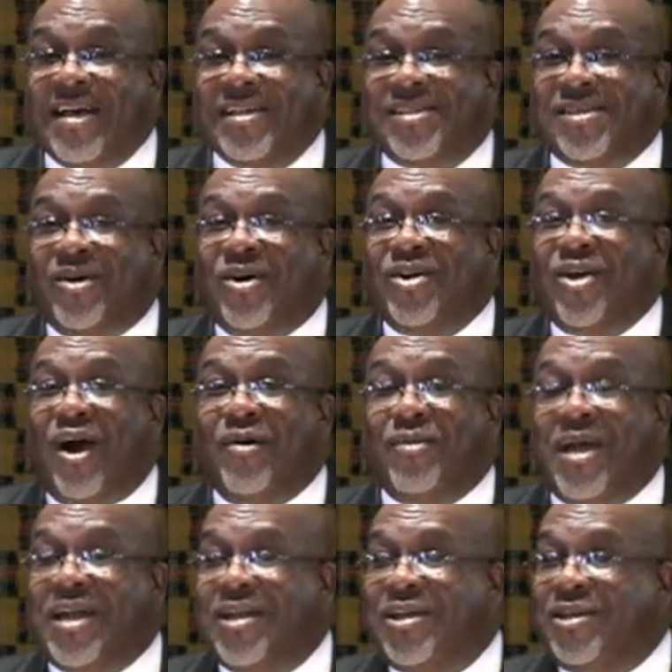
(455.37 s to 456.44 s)
So are y'all
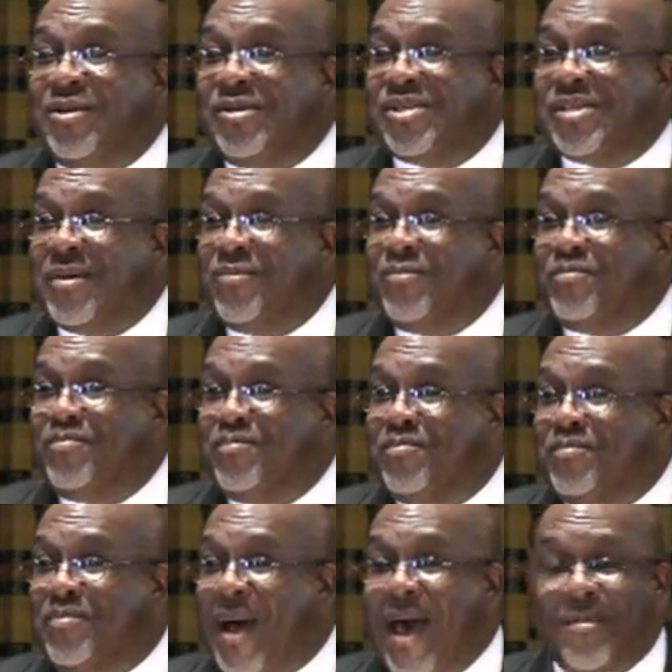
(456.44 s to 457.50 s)
ready to do some
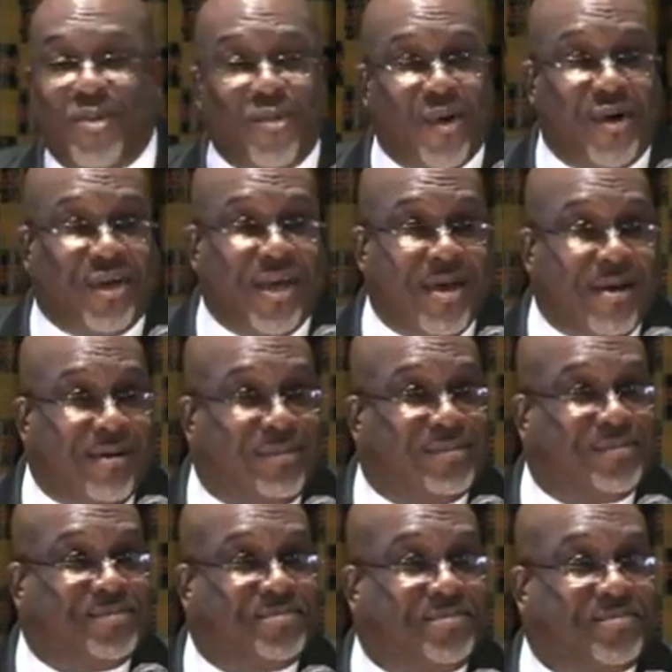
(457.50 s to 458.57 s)
Bible work here?
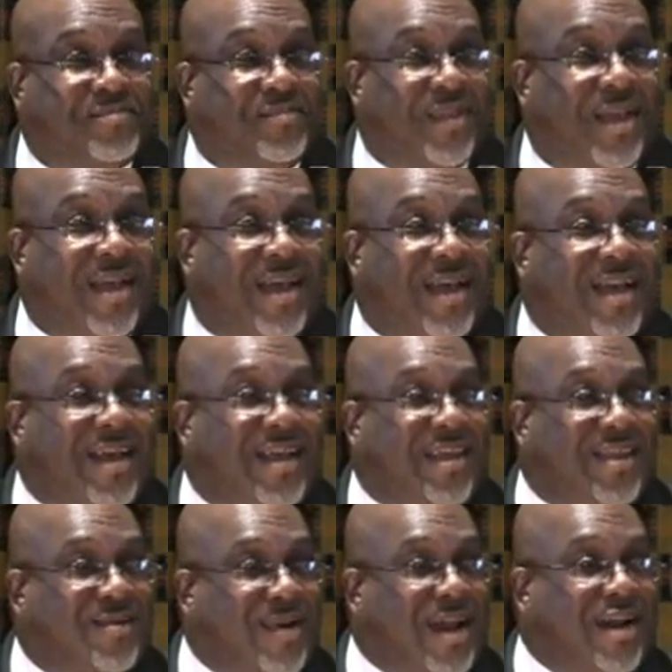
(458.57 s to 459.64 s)

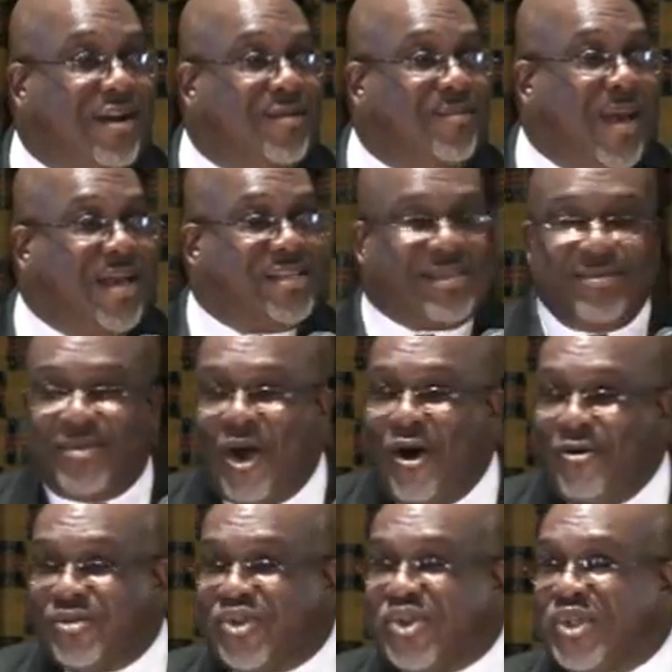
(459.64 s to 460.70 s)
You ready to make some
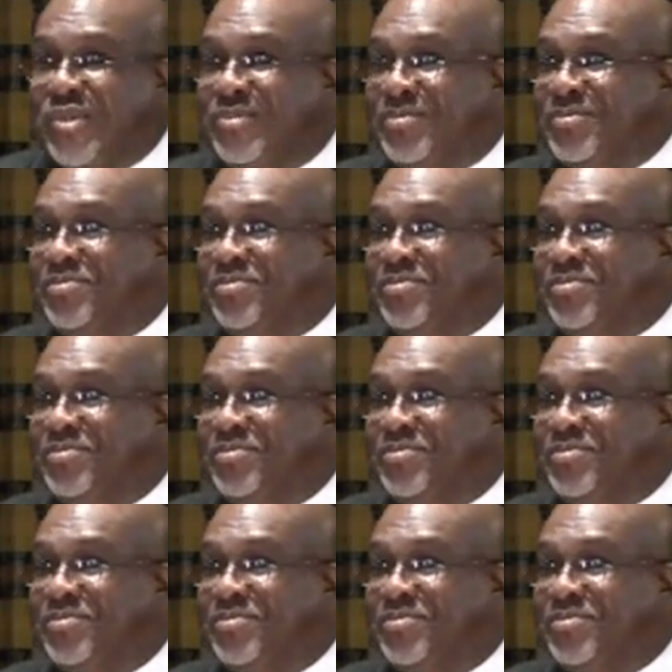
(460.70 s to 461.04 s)
notes?